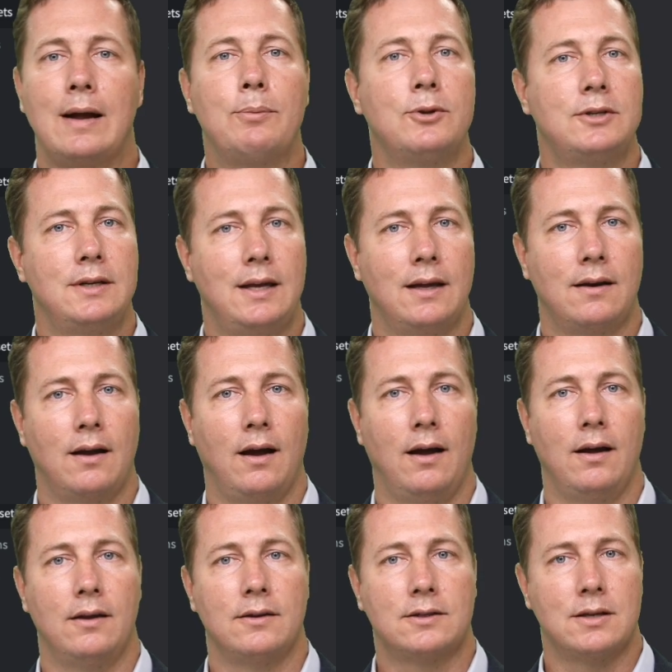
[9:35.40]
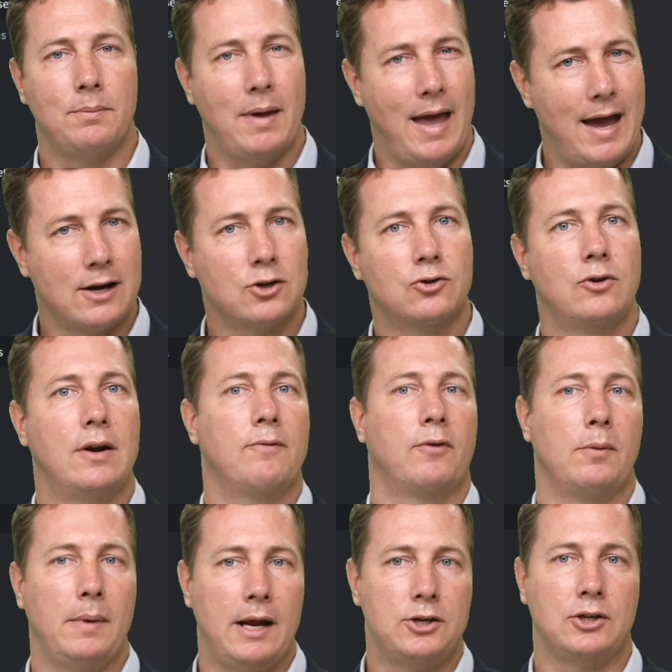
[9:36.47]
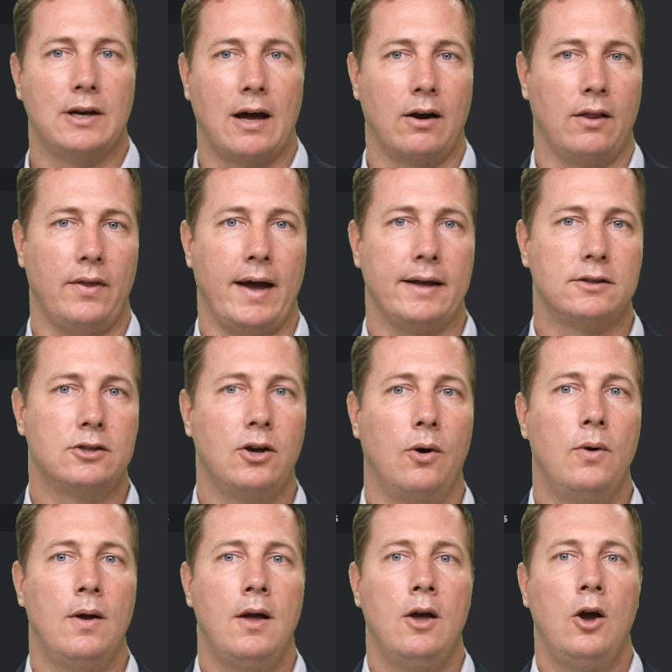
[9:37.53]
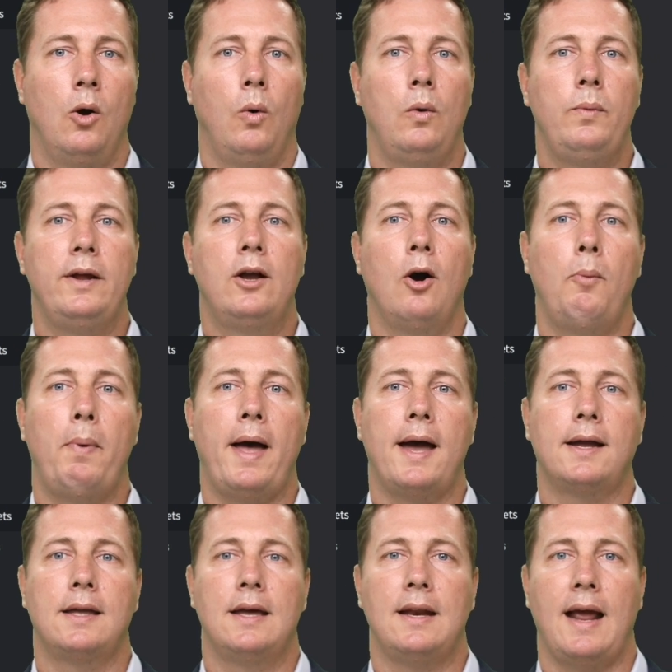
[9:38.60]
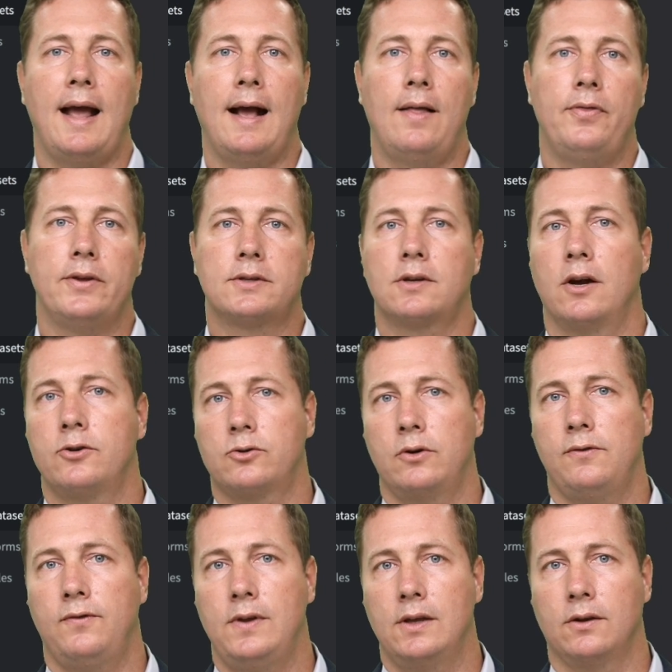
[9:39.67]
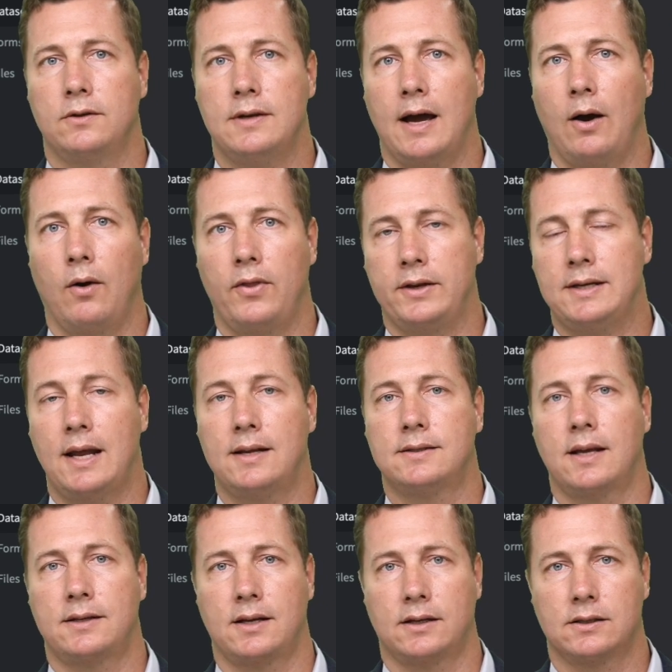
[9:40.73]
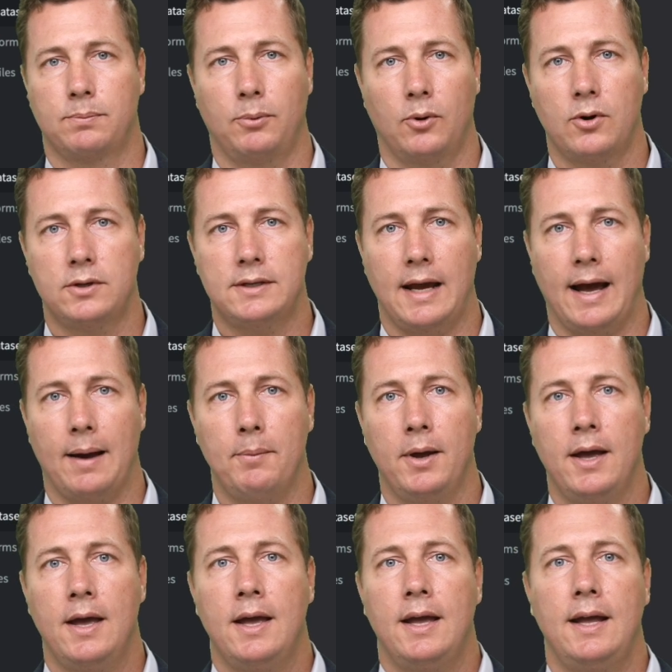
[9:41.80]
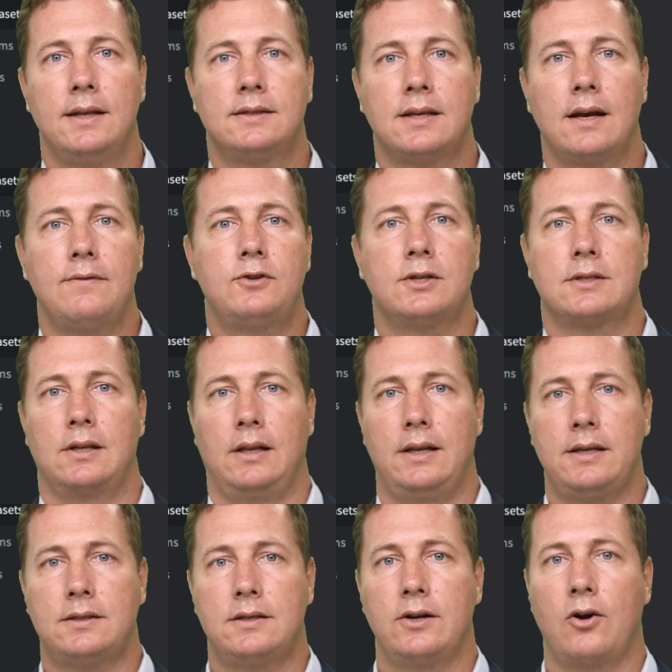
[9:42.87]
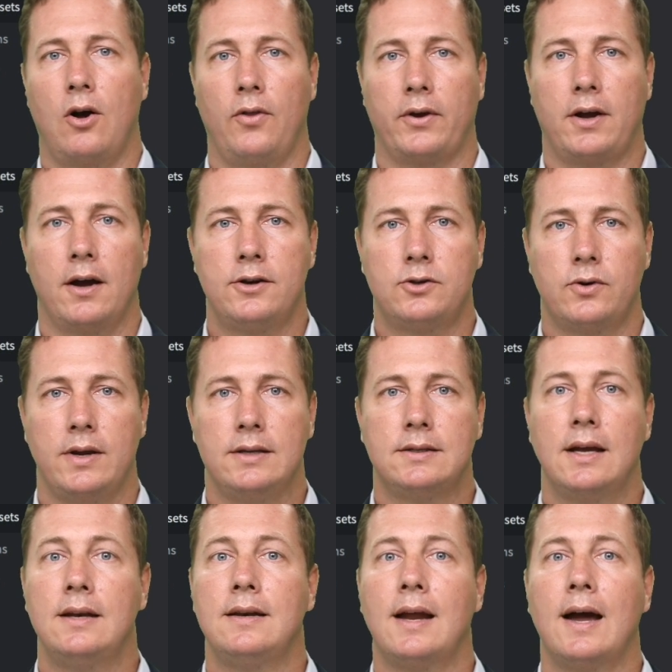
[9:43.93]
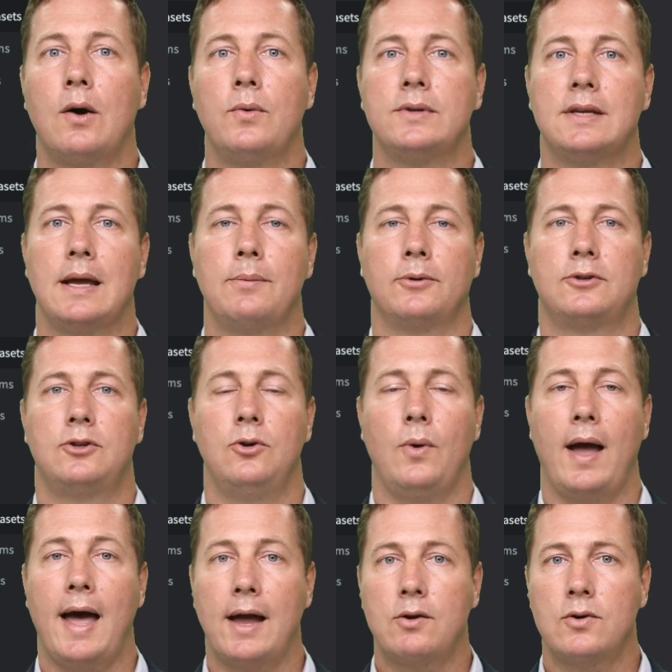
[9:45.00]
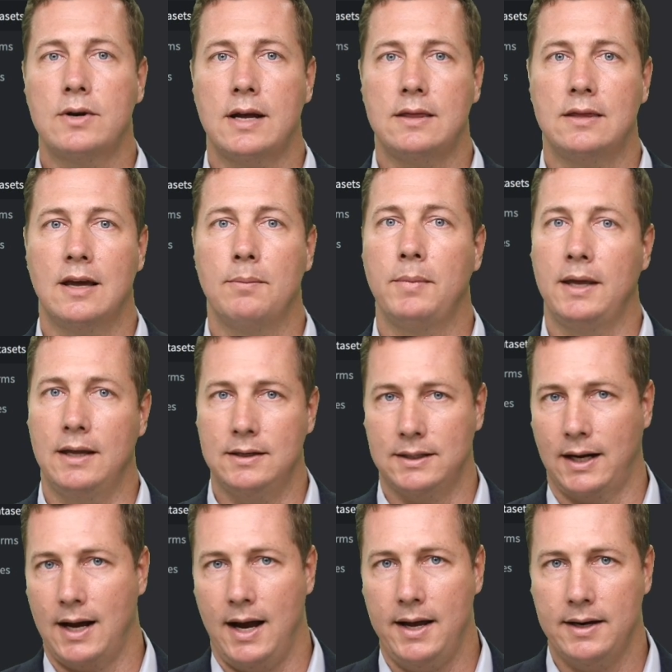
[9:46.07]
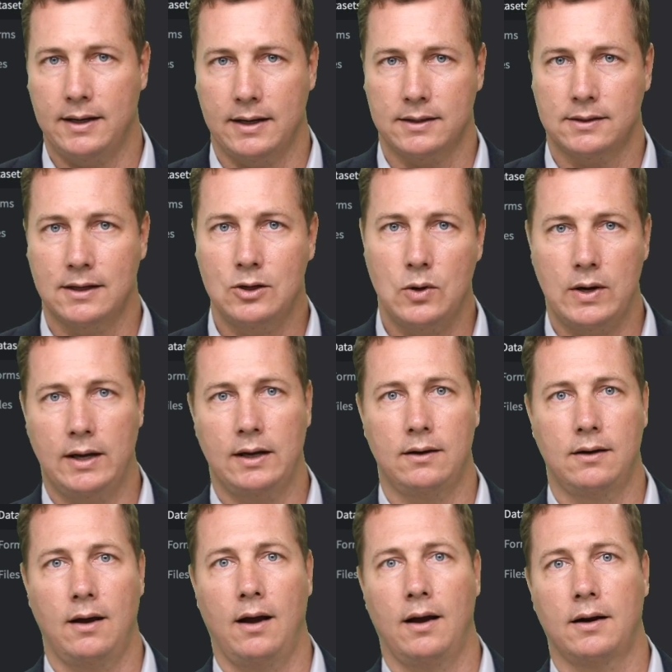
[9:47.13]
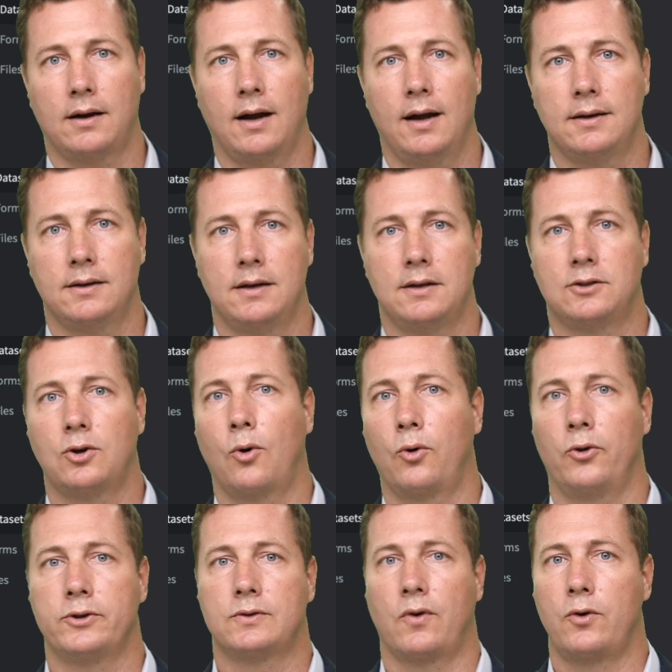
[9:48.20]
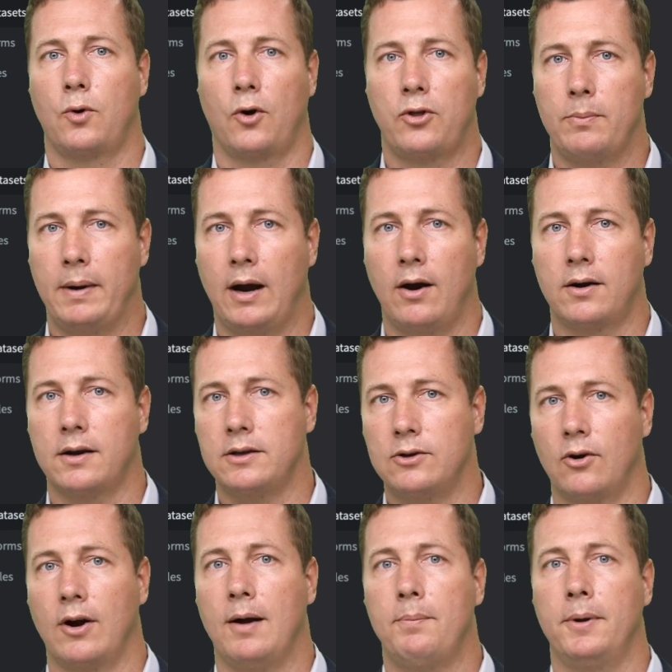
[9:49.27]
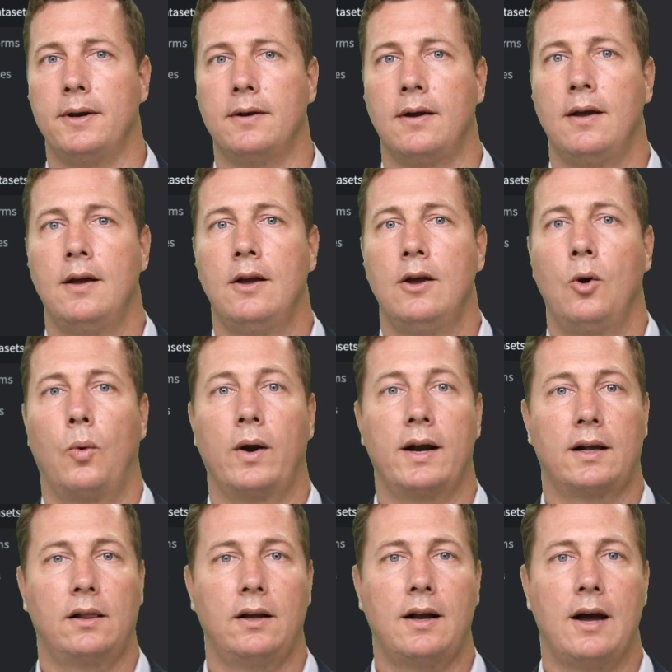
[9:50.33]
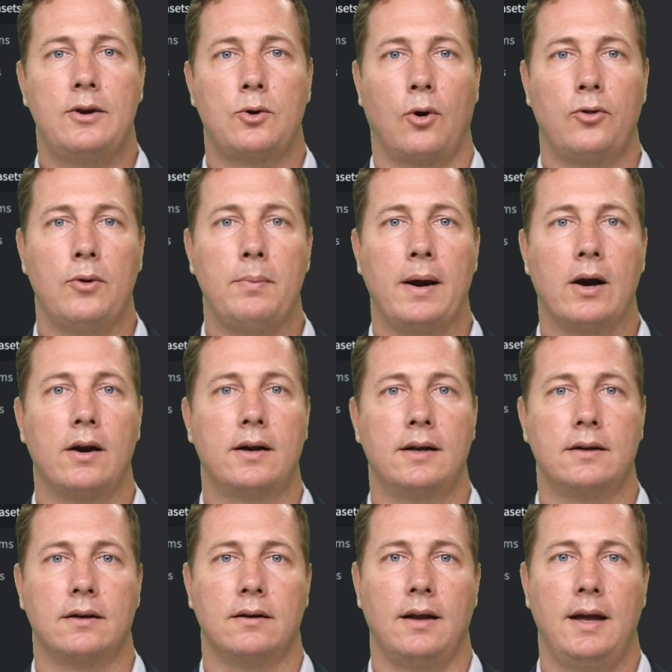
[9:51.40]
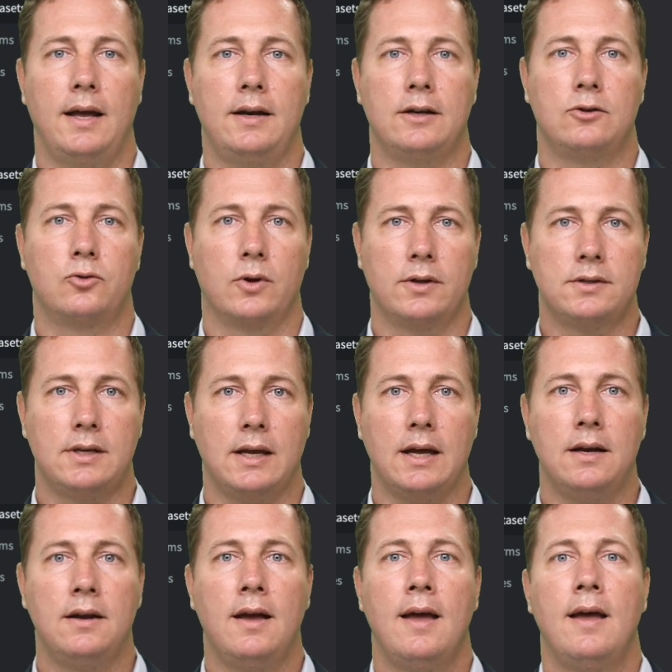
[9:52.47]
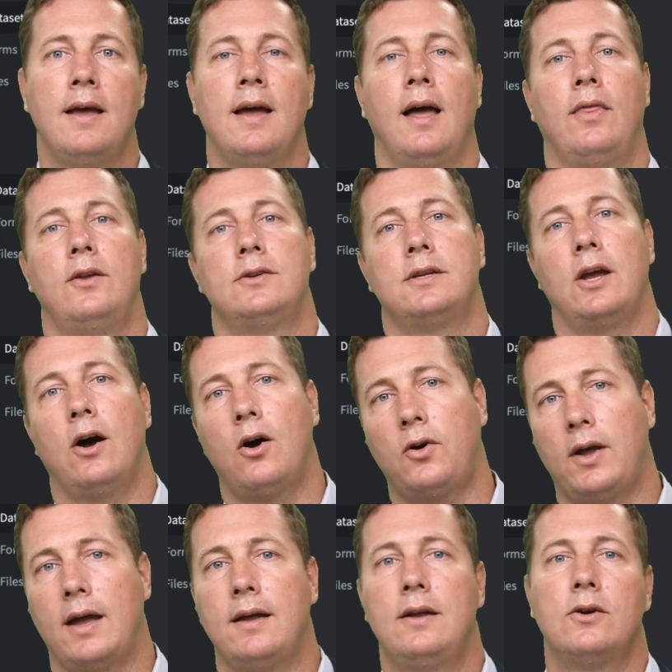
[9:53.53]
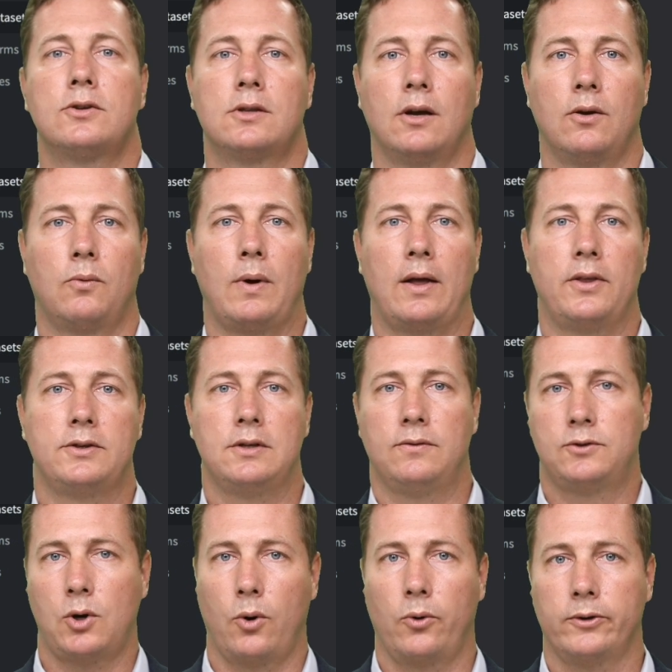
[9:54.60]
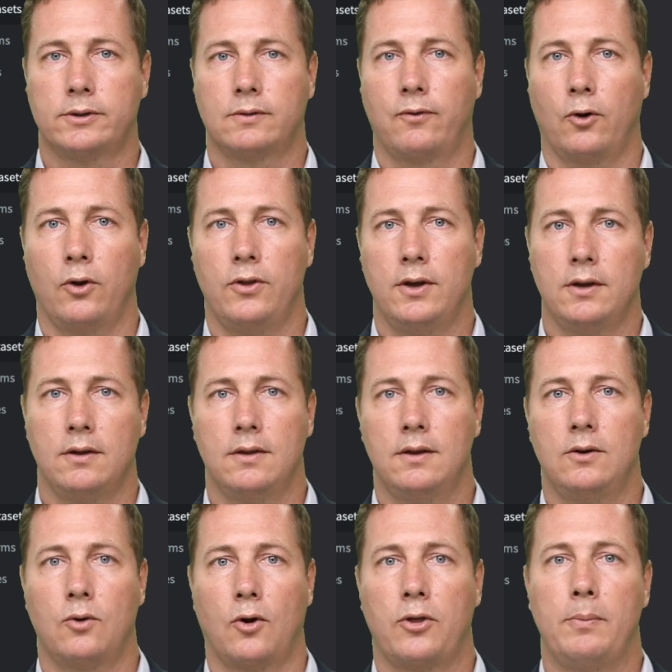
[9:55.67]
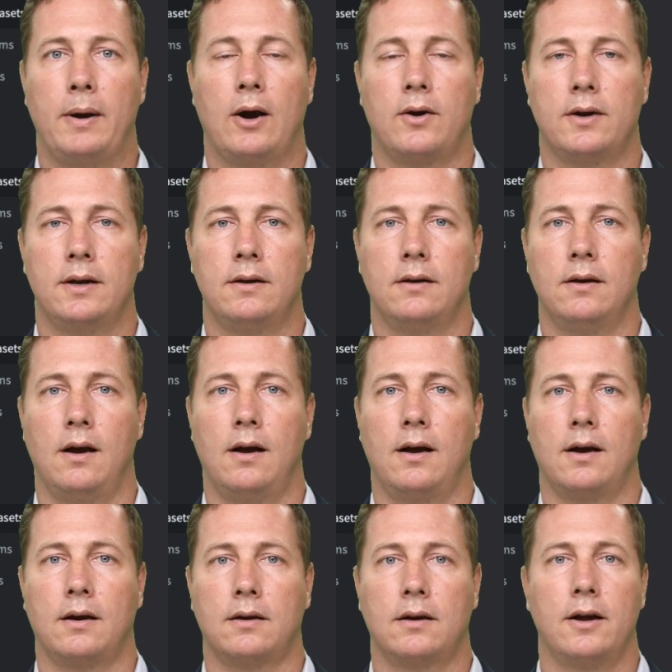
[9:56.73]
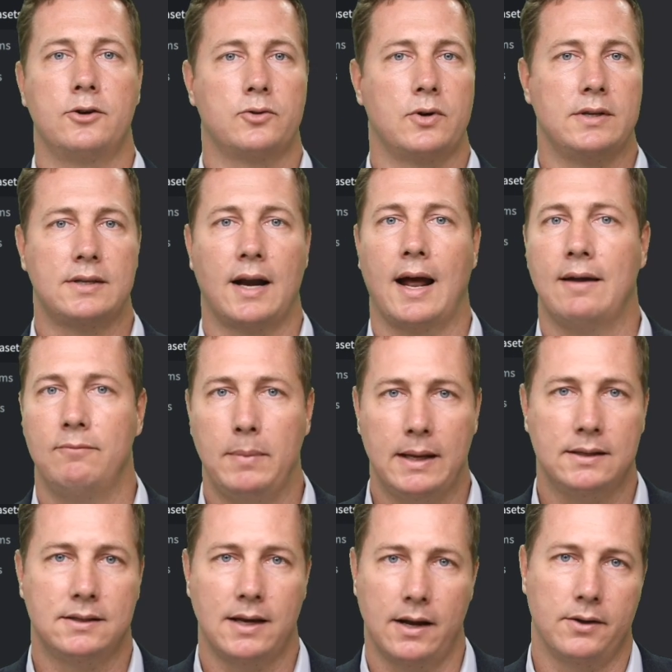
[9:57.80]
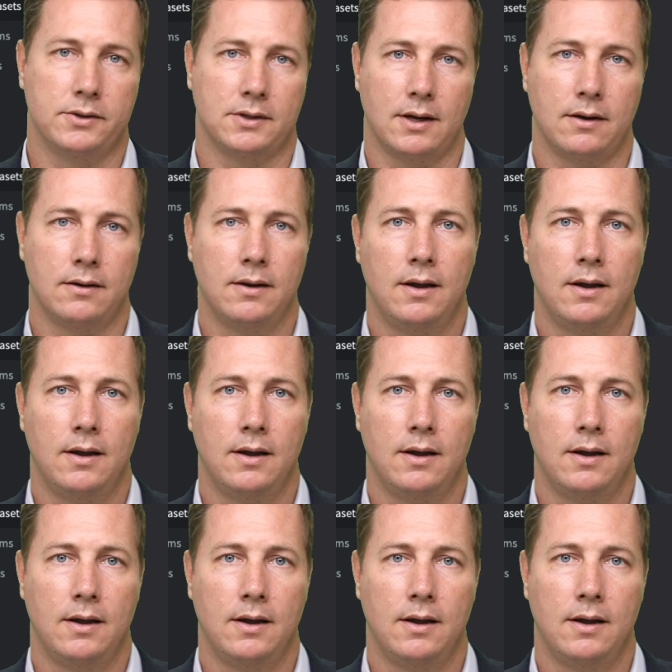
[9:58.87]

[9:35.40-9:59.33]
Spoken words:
able to get some extra information out of that. So when we go back and add this country field now on the Datasets Explorer tab, instead of just listing all the countries, it now is able to aggregate them into continents. And you can get continent totals for North America, Europe. And we're going to click on North America, and it drills in. And then you say, okay, here's the relative totals for the North American countries that I've made sales in.